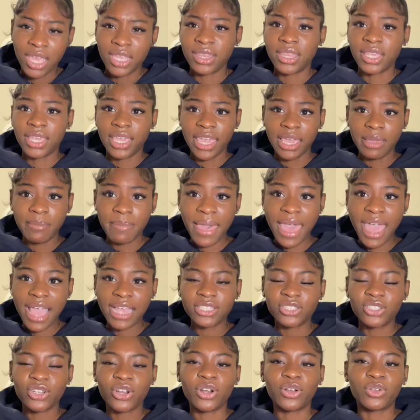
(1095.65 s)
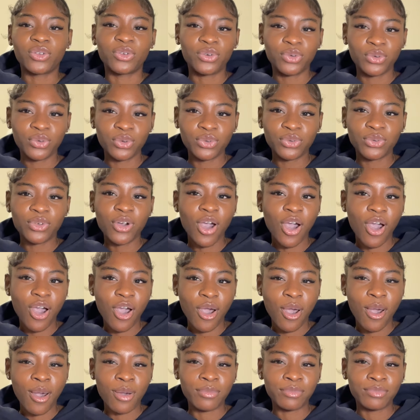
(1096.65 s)
the kickbacks are cool
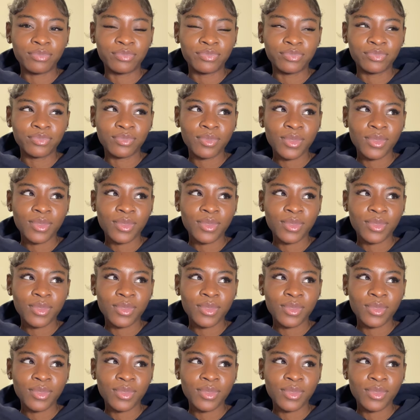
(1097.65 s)
calm